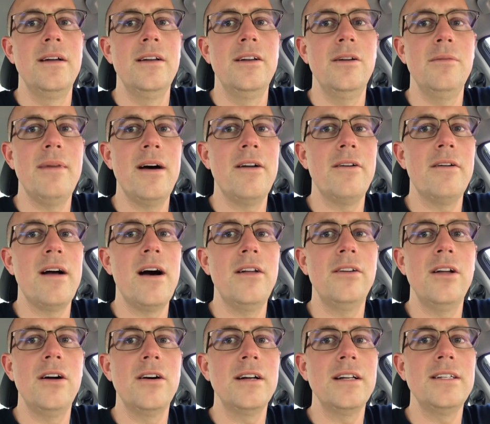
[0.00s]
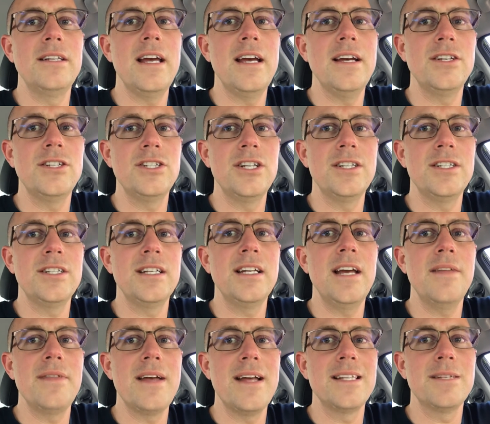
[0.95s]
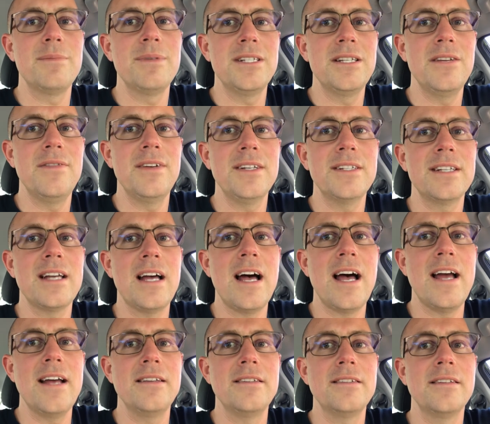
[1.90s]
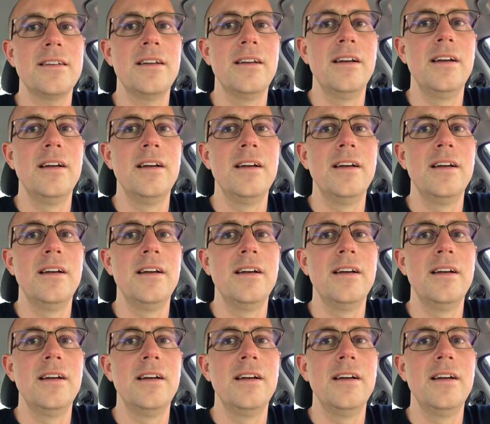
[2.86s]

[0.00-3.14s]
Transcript: no matter how long it takes just to get that specific size.